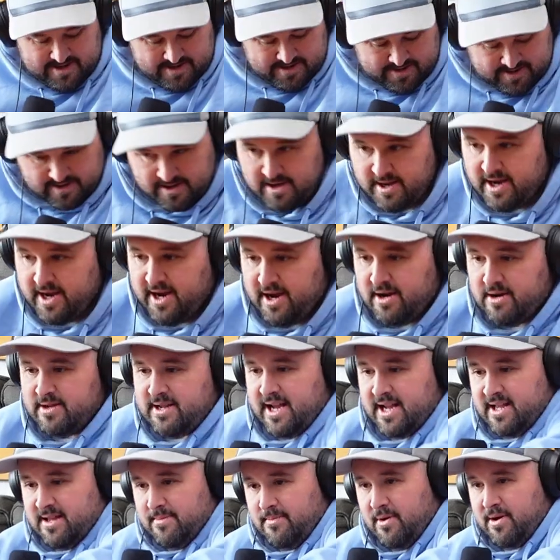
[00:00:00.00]
one time. Here,
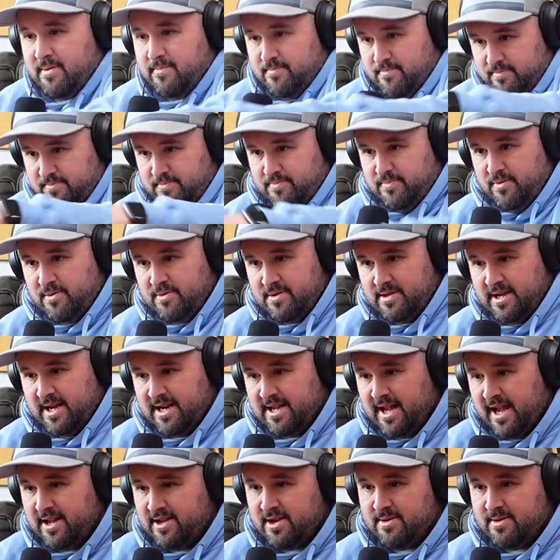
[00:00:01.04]
take the mic. You're talking